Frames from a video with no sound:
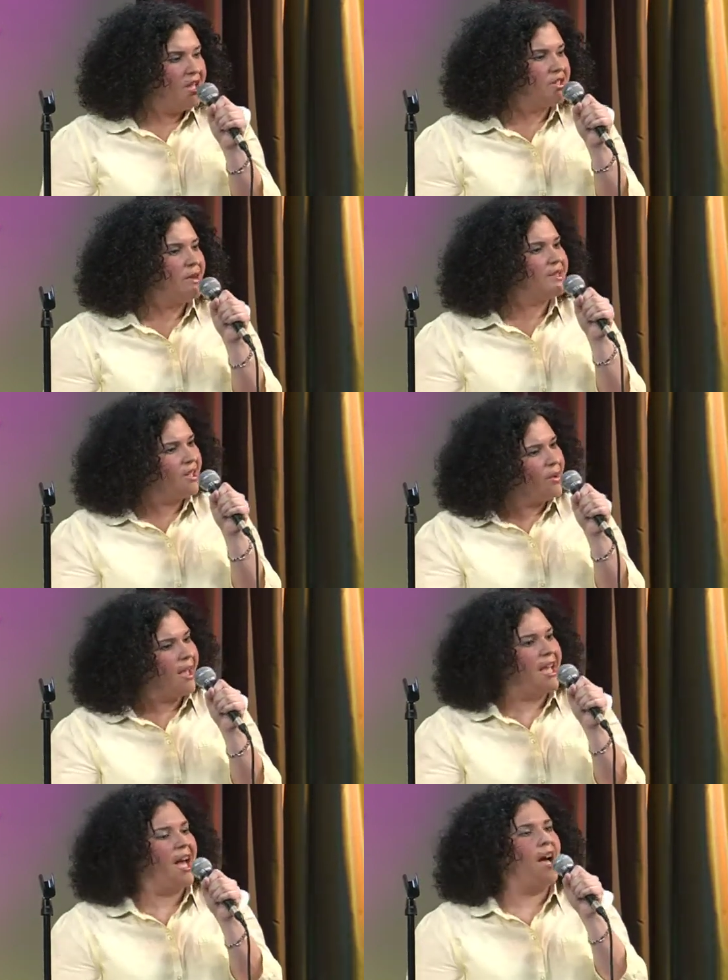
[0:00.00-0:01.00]
So I was like,
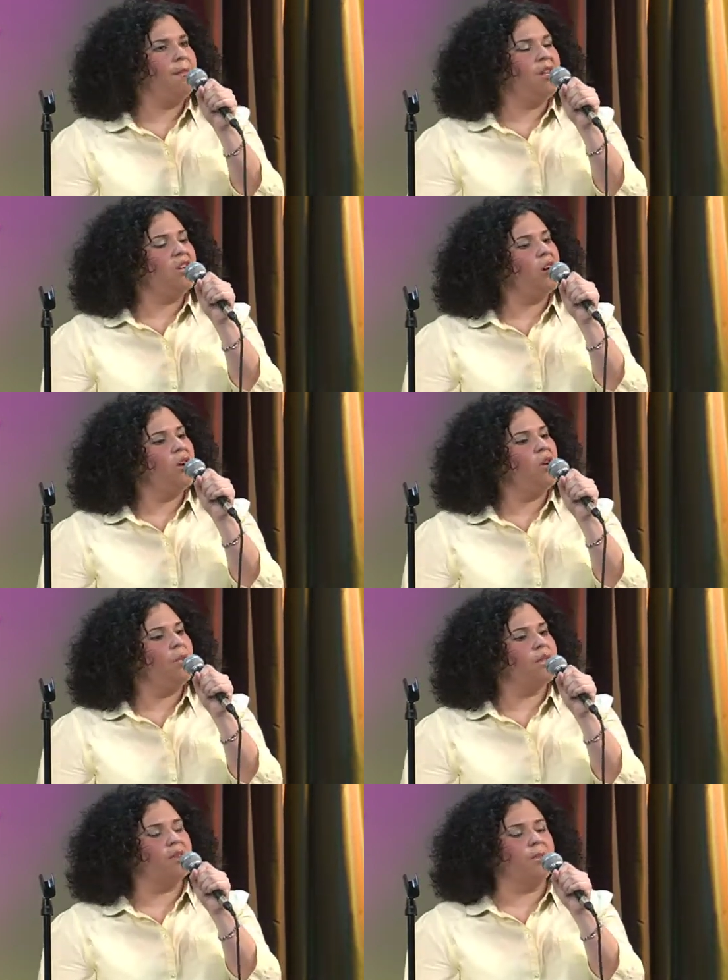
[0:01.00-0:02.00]
okay, I'm gonna go
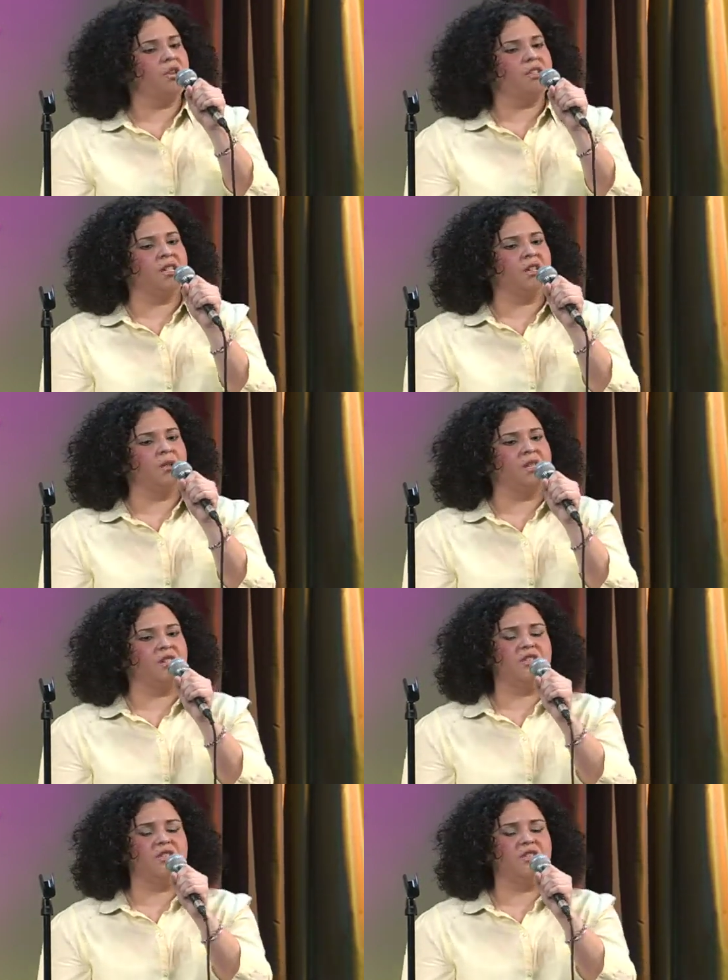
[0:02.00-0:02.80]
with the person who did